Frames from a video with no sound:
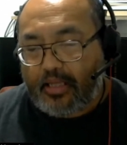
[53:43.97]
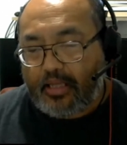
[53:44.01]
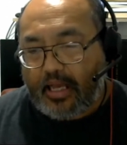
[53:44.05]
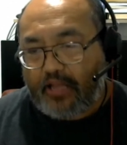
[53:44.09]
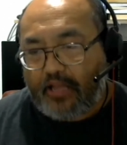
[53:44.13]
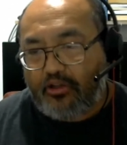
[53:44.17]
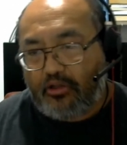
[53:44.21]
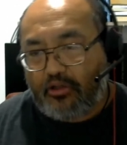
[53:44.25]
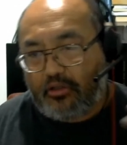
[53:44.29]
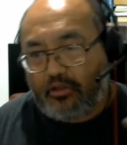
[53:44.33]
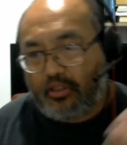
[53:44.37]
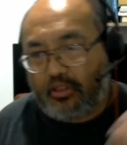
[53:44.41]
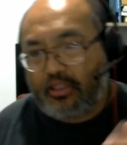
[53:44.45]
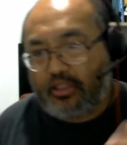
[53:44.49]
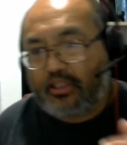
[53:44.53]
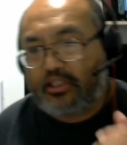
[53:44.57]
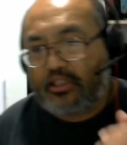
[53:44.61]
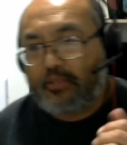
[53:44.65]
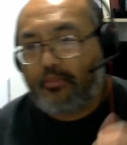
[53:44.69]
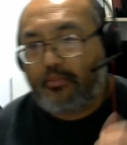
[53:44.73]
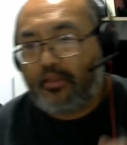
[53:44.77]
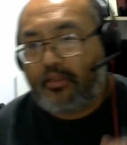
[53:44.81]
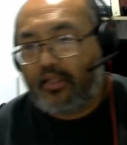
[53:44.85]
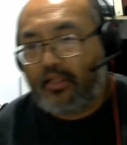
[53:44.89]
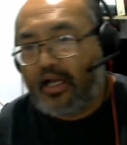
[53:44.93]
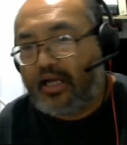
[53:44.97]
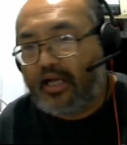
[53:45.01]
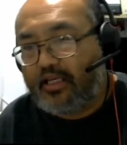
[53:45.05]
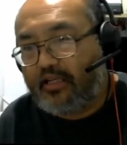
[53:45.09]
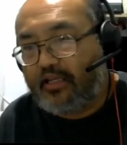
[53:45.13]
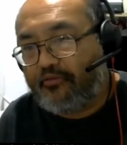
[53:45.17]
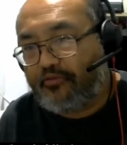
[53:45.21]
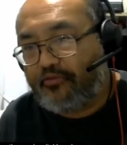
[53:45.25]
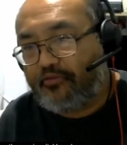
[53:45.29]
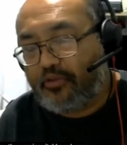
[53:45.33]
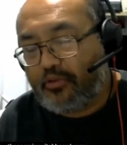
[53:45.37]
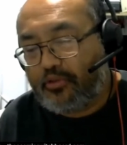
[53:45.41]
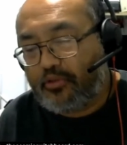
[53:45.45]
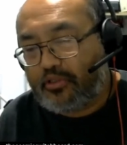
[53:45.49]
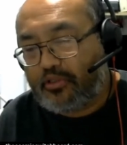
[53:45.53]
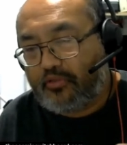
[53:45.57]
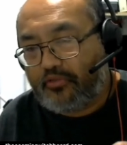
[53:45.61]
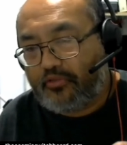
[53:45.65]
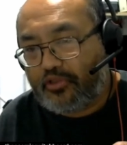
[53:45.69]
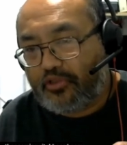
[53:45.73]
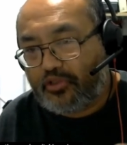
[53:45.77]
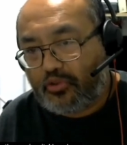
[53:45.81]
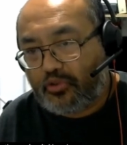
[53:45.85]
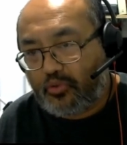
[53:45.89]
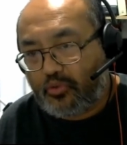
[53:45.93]
And you look at the malign influence
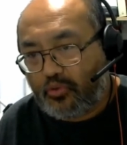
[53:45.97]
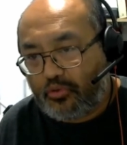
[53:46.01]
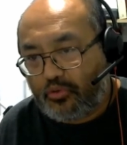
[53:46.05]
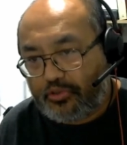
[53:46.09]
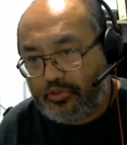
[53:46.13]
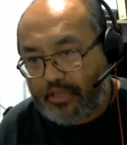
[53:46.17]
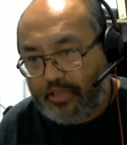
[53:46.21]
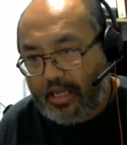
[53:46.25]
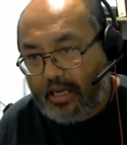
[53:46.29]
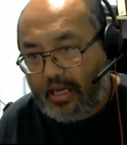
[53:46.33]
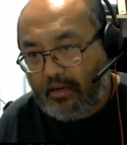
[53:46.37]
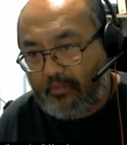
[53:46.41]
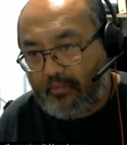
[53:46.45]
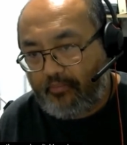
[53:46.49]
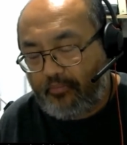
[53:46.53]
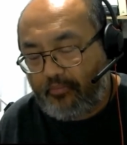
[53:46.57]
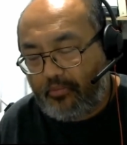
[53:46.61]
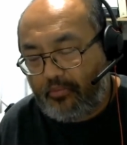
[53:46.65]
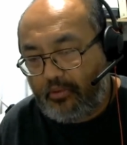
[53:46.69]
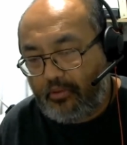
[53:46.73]
of the schools now,